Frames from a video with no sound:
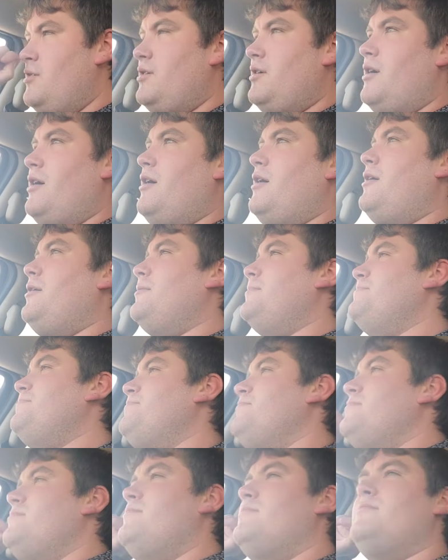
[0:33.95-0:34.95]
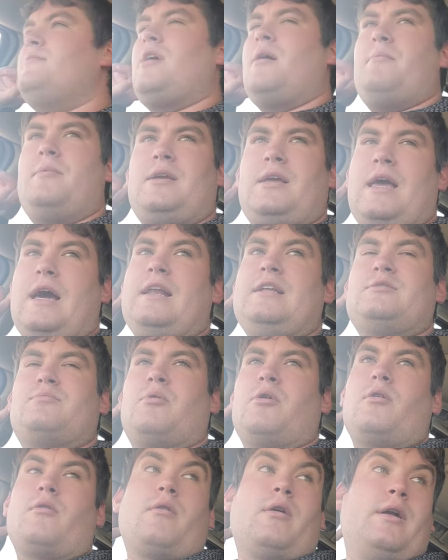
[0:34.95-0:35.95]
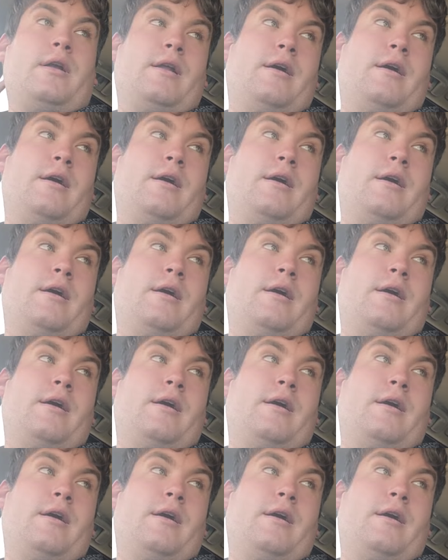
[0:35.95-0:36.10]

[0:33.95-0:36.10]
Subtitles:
I'm in Gettysburg right